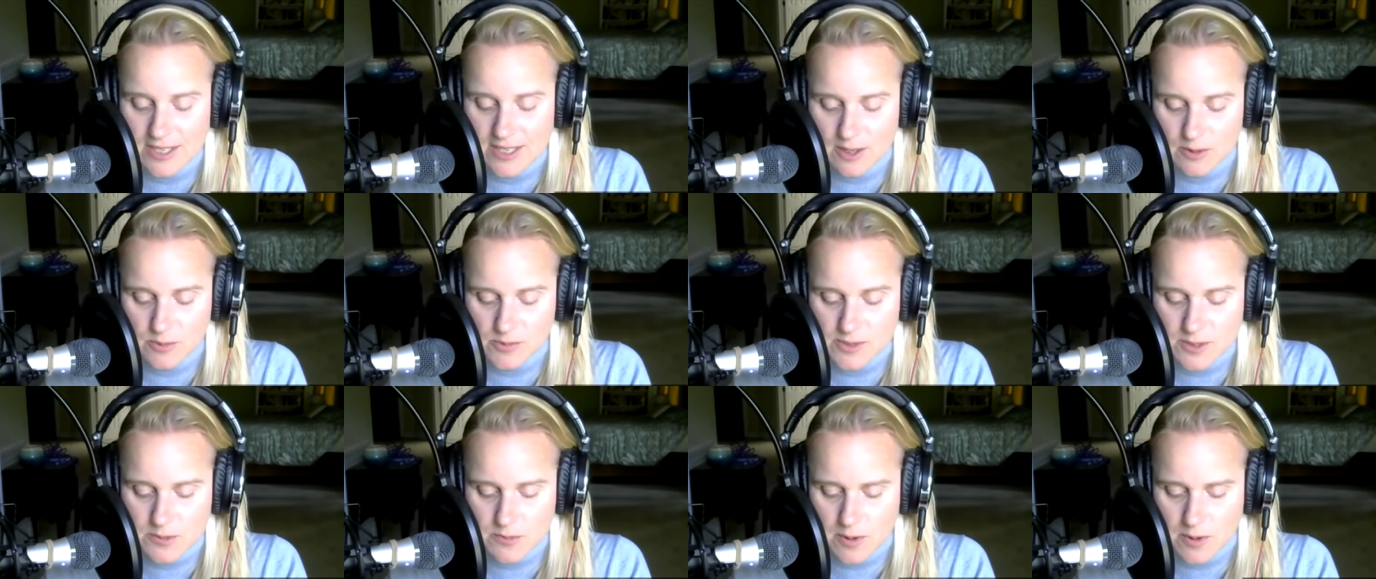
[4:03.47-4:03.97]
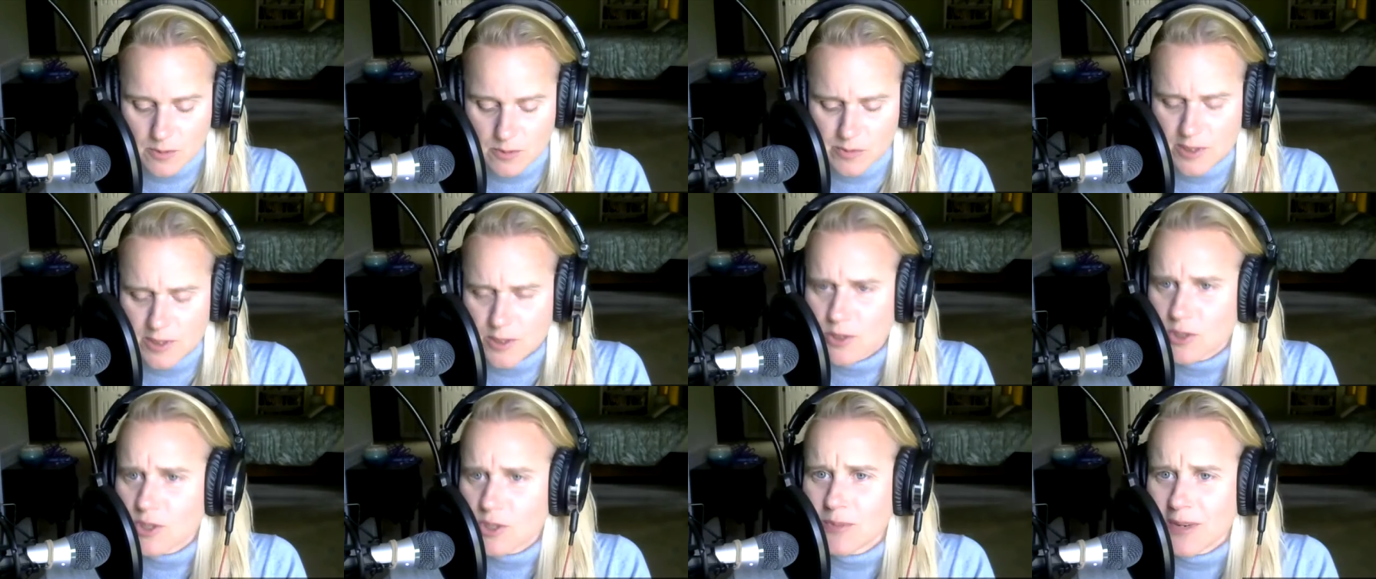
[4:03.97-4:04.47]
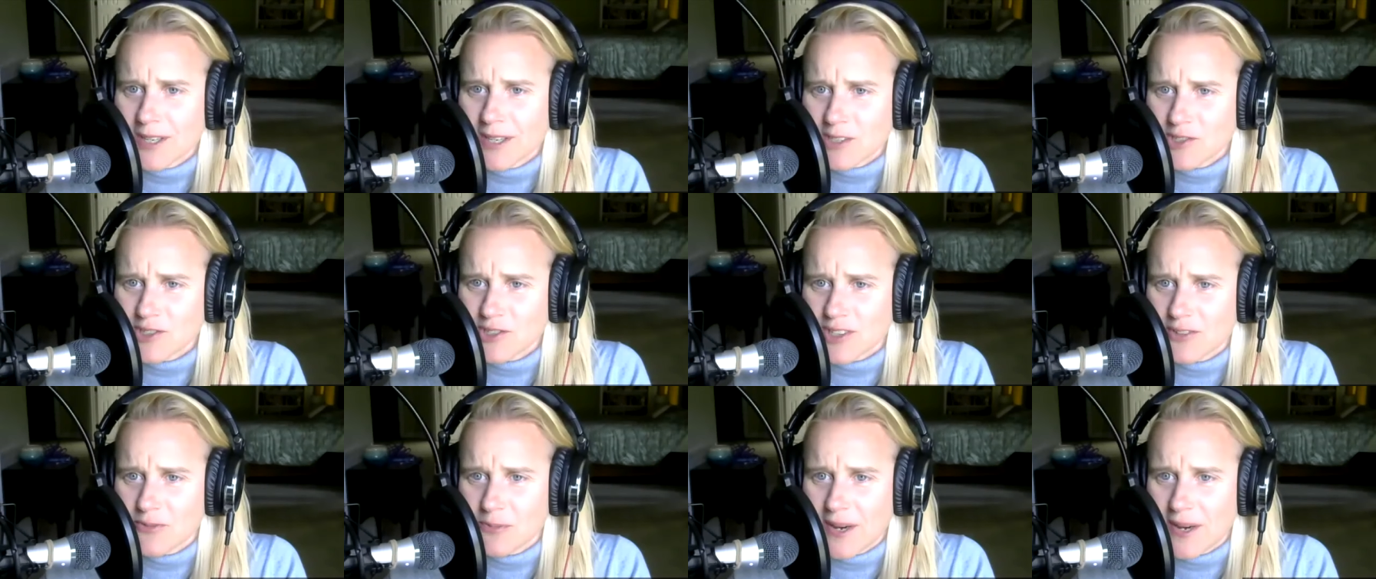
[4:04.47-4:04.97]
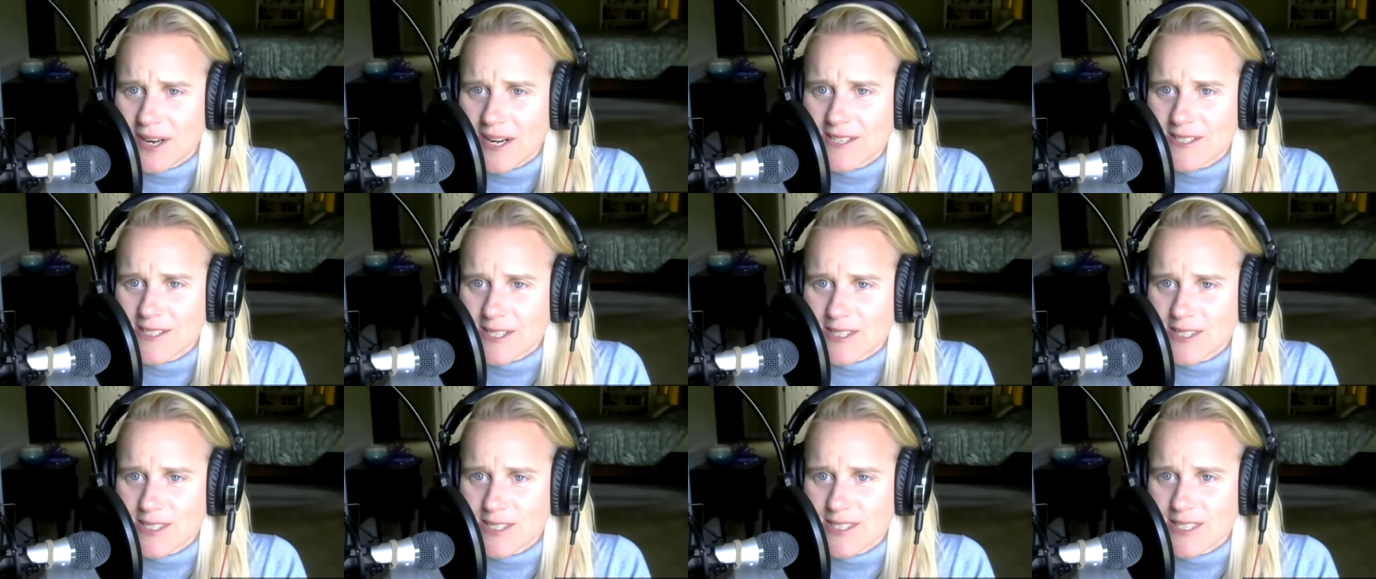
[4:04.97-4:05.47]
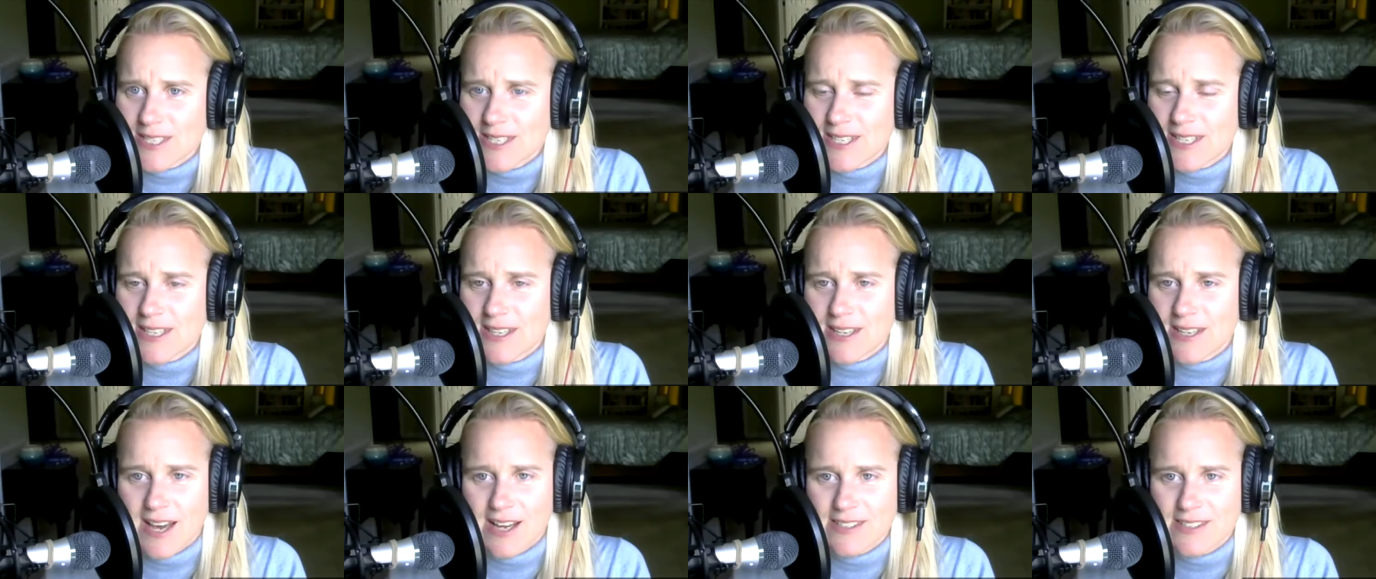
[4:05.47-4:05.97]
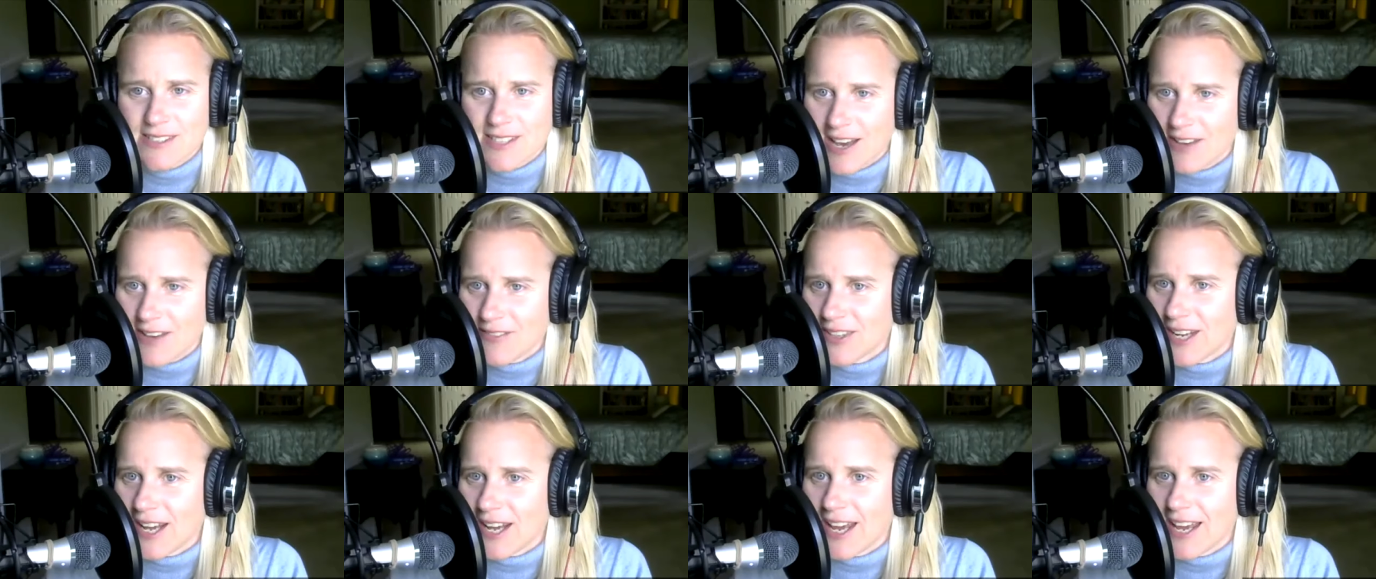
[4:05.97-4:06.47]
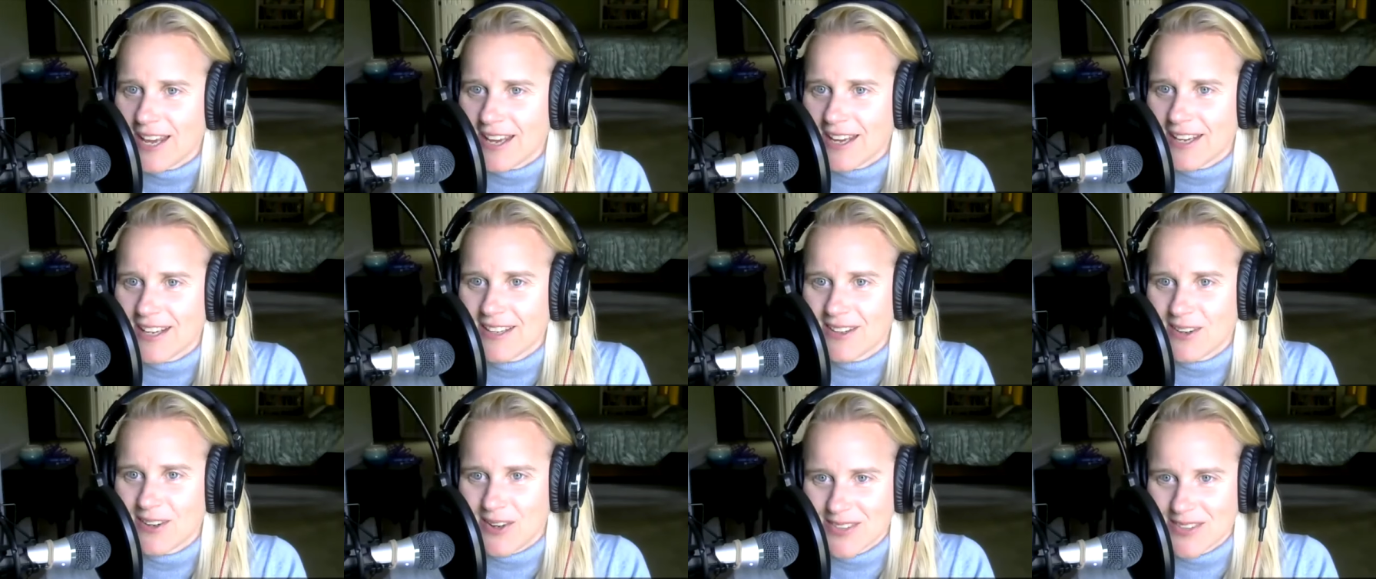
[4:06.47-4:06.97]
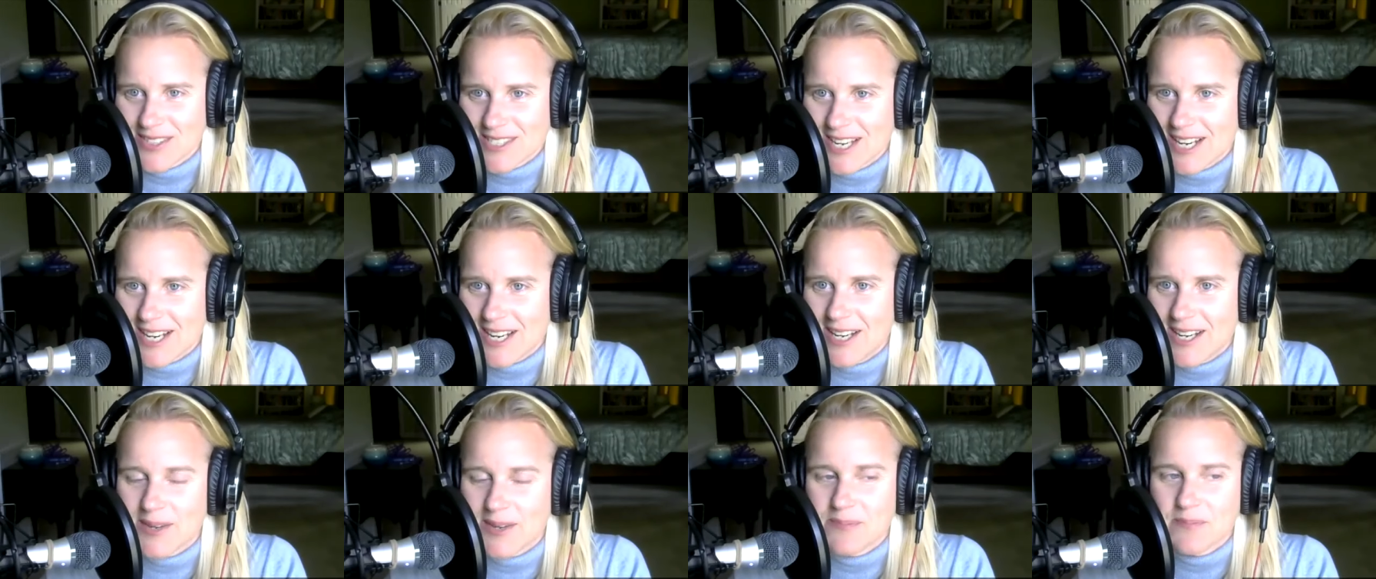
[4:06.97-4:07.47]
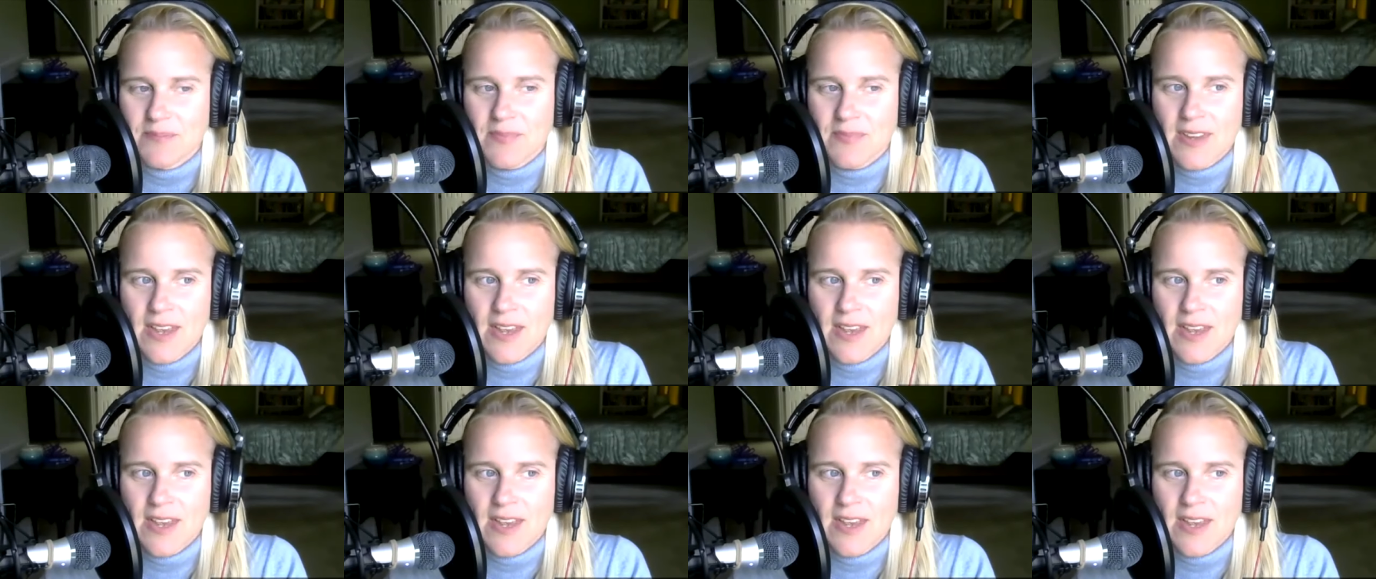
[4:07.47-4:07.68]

It was probably too much of my identity, had to have an A all the time.